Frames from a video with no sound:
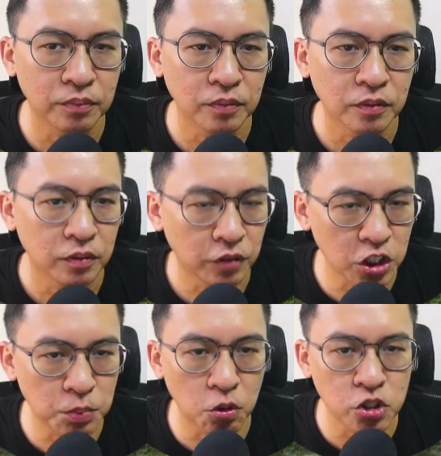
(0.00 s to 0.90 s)
This
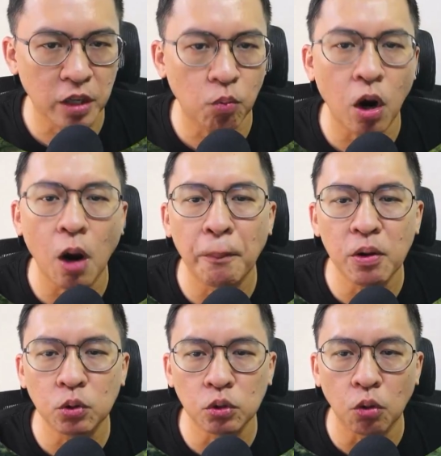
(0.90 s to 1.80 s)
project will appeal to
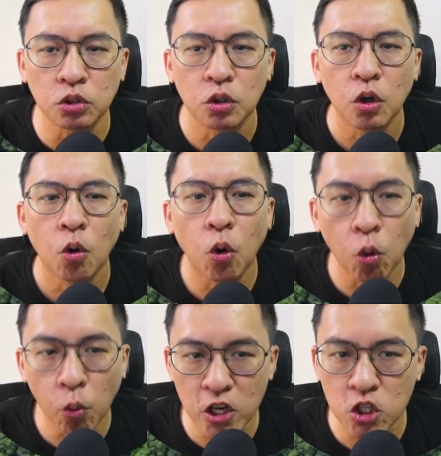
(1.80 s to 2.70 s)
those who
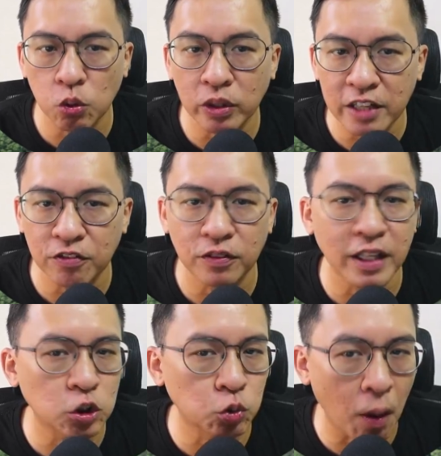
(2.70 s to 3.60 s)
wish to live next
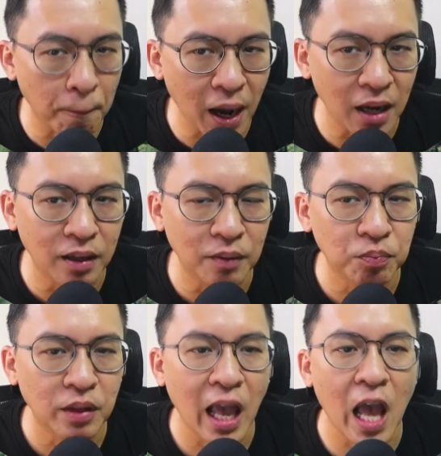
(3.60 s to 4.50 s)
to a park
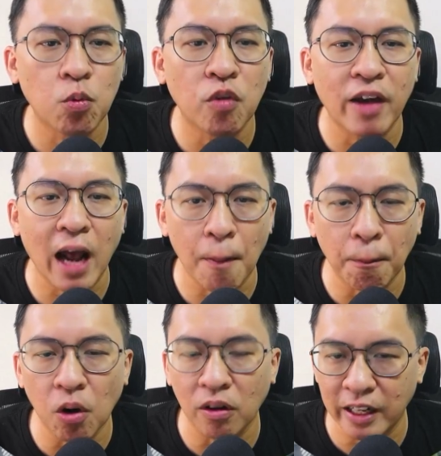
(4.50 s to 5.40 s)
and with an unblocked
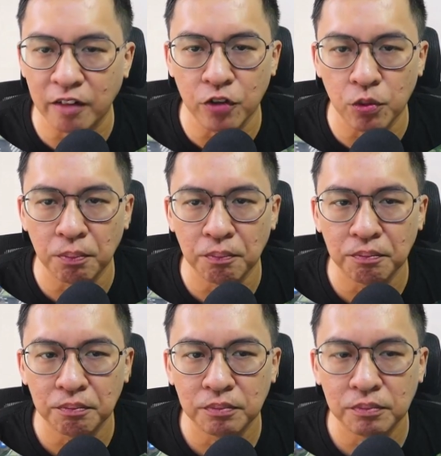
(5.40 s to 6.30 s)
lake view.
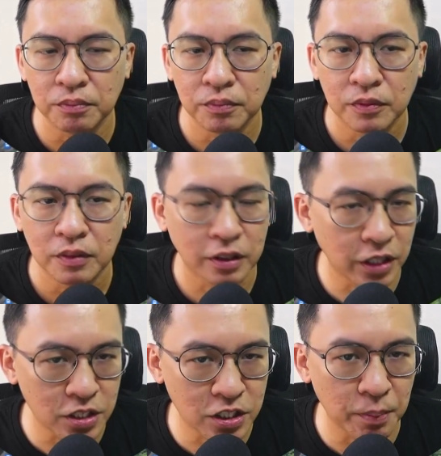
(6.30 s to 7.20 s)
This is
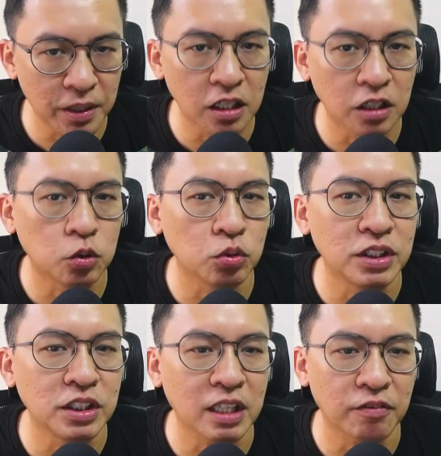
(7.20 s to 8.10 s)
similar to
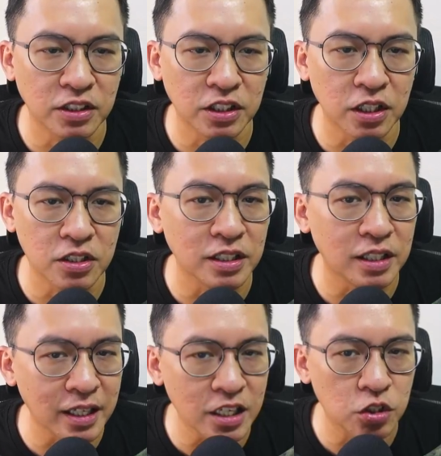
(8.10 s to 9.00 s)
seaside residence in the
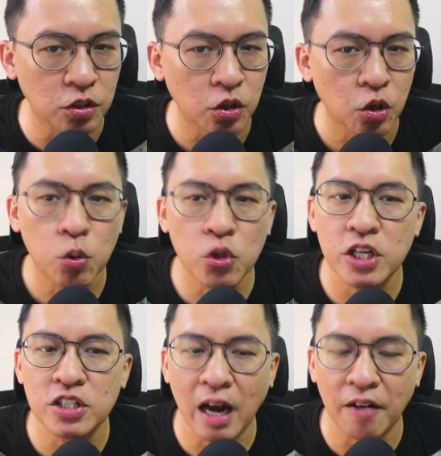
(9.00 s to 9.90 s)
east, which has
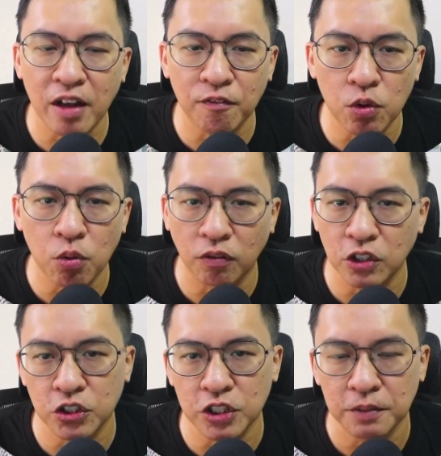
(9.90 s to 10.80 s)
direct view of the sea.